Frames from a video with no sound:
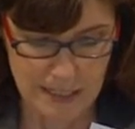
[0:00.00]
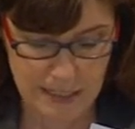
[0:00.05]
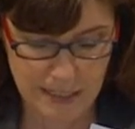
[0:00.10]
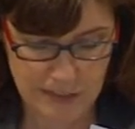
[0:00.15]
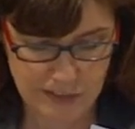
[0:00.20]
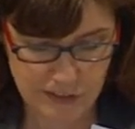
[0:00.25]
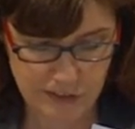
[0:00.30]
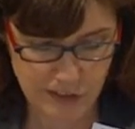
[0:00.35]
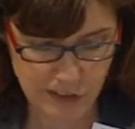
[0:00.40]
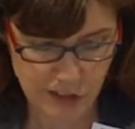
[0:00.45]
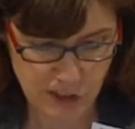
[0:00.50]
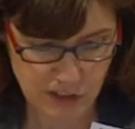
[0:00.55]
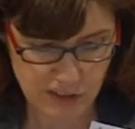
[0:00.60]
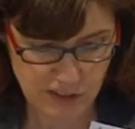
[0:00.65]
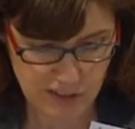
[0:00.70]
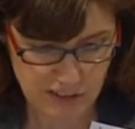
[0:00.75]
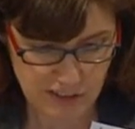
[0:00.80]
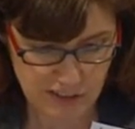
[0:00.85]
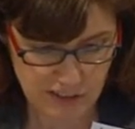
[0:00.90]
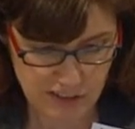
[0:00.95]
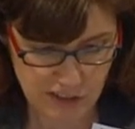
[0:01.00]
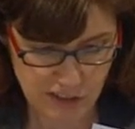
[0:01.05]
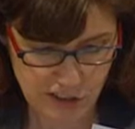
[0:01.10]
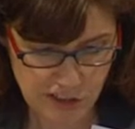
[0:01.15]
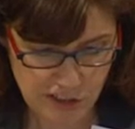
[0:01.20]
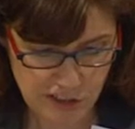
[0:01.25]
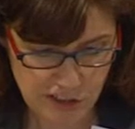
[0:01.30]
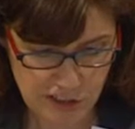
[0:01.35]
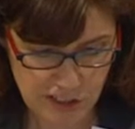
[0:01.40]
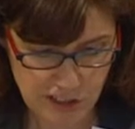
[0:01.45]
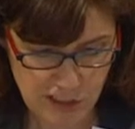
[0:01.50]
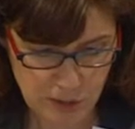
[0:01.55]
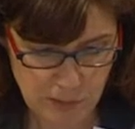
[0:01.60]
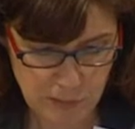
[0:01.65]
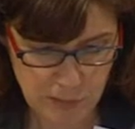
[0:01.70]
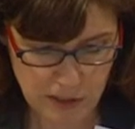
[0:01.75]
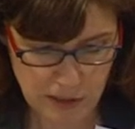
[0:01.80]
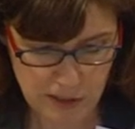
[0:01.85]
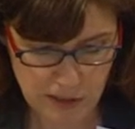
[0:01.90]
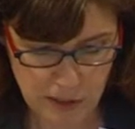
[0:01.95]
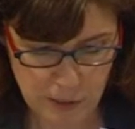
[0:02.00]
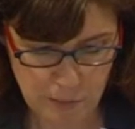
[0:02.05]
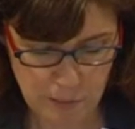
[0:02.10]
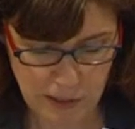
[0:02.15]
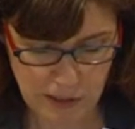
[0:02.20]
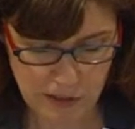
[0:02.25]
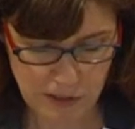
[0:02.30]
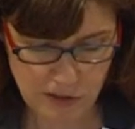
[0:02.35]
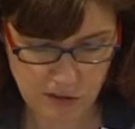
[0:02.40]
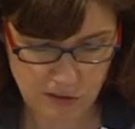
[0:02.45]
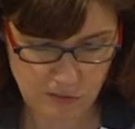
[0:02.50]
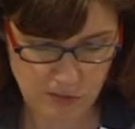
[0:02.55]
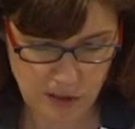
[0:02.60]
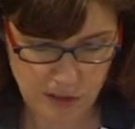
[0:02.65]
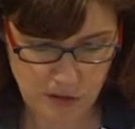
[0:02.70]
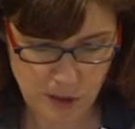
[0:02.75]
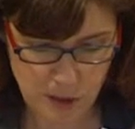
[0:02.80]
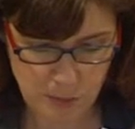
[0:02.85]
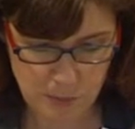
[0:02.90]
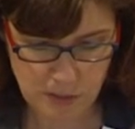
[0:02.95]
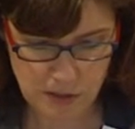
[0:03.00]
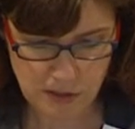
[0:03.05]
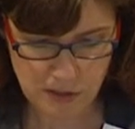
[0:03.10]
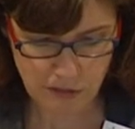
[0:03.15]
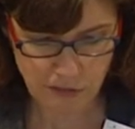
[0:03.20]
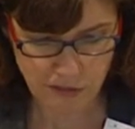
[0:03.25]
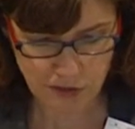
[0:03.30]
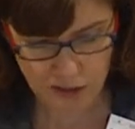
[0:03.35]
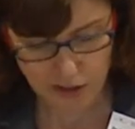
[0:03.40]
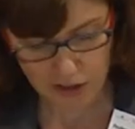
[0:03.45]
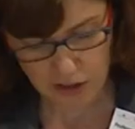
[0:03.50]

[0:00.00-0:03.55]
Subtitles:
In addition, this assessment depends on very specific